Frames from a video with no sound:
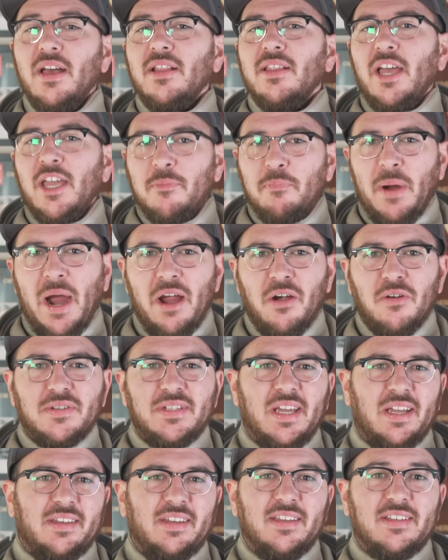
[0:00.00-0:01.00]
like
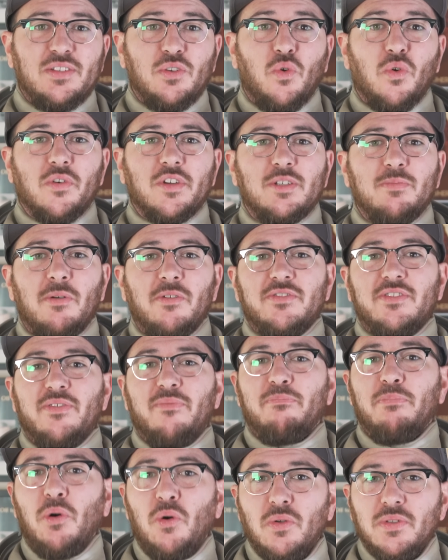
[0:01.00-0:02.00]
pyrotechnics or
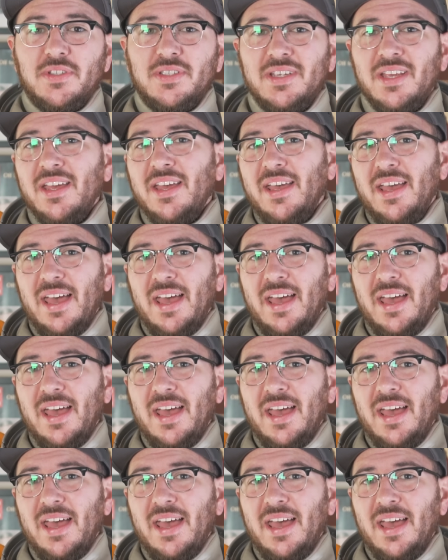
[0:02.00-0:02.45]
explosive bolts,